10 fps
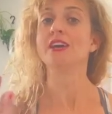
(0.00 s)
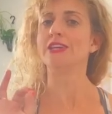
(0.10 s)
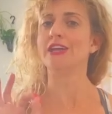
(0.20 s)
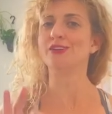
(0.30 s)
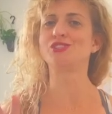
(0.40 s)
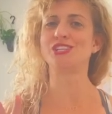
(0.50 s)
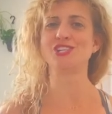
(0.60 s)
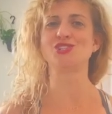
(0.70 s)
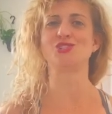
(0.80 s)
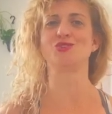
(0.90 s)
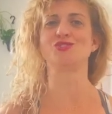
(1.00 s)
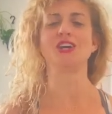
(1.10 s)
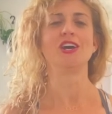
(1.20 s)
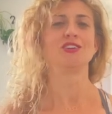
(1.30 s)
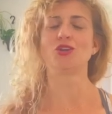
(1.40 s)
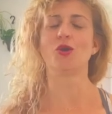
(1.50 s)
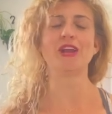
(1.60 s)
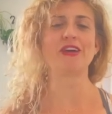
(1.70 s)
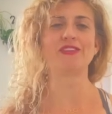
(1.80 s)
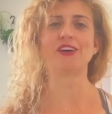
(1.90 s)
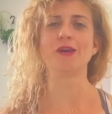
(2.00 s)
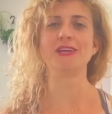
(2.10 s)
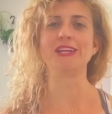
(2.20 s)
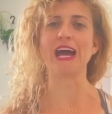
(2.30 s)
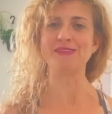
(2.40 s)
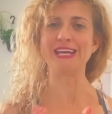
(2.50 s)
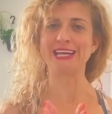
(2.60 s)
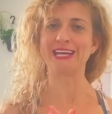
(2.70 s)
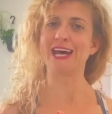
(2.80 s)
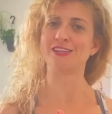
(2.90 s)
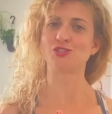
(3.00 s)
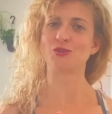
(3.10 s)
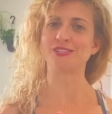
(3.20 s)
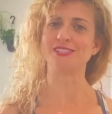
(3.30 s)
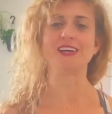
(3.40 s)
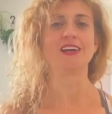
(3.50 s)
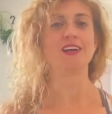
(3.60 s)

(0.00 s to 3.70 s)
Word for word: Now, those teachers don't have to come in, I'm taking college courses.